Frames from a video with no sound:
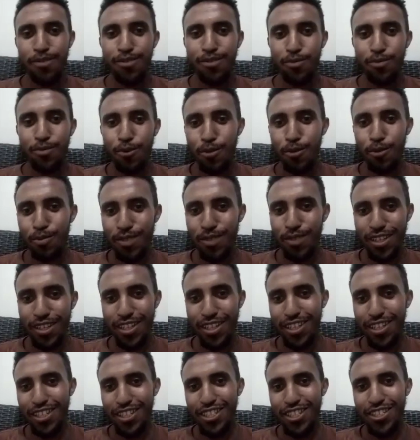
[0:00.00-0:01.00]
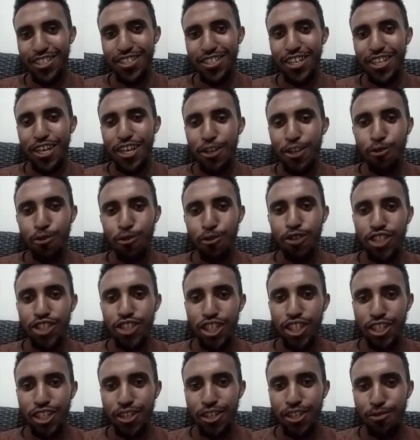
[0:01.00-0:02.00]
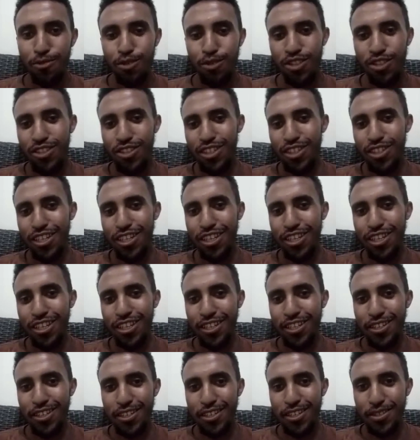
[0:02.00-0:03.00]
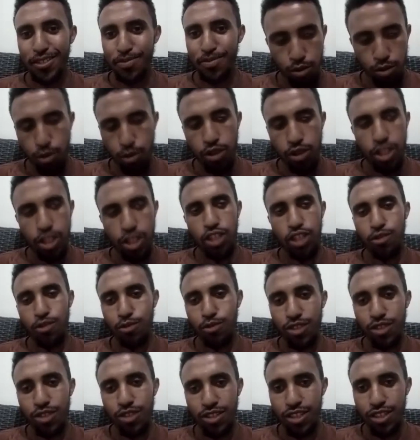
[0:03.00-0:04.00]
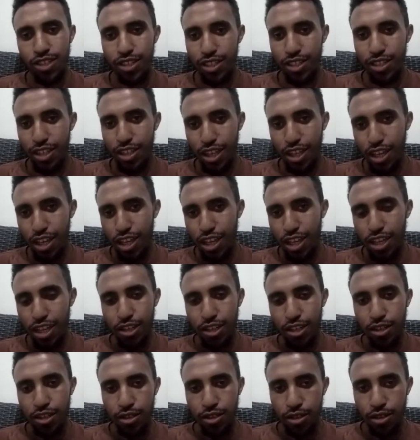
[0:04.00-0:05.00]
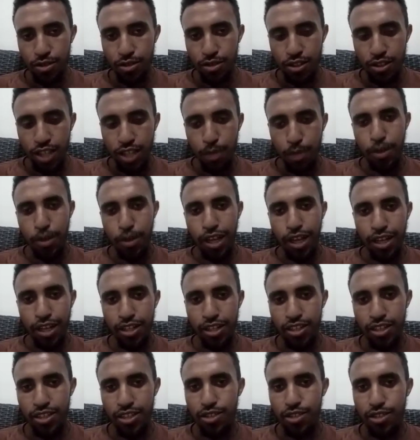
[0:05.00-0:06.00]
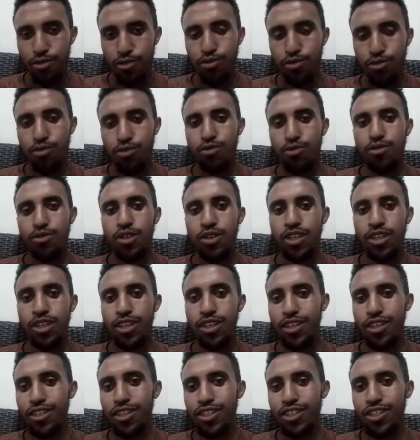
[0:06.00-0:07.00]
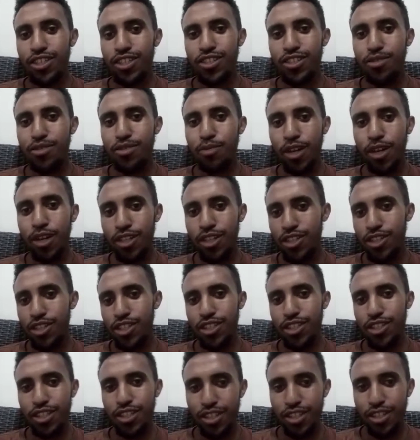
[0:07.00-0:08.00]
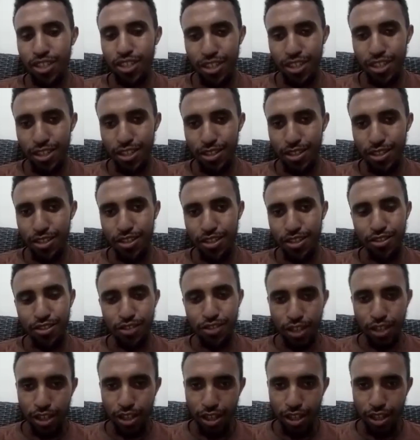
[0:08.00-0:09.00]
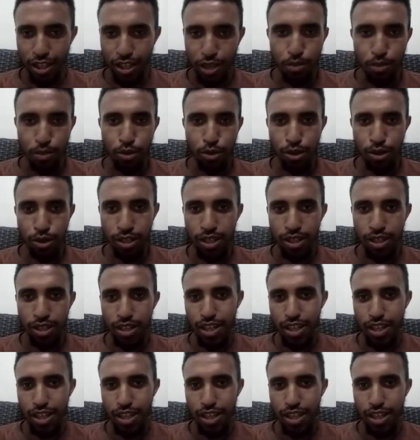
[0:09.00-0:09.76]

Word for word: from uh, just negotiating with uh, negotiating with uh, uh, suppliers to uh, just managing the employee